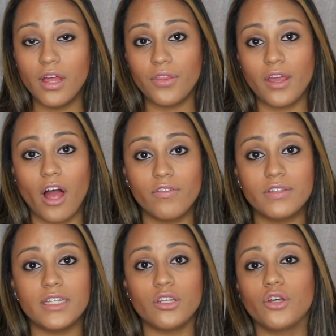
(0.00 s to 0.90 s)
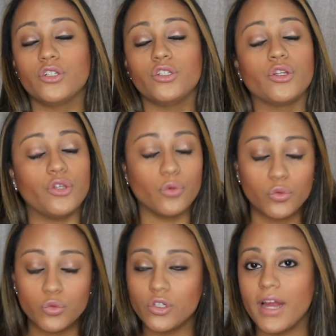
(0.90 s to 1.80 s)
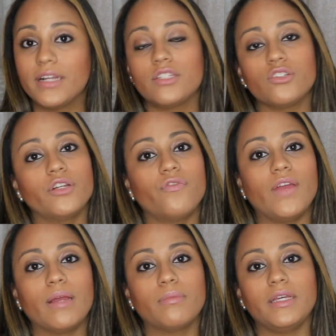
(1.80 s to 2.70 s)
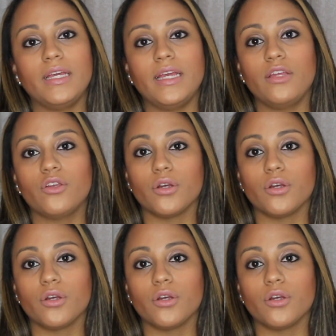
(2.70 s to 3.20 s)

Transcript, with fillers: They obviously know, you know, you're trying to start a family,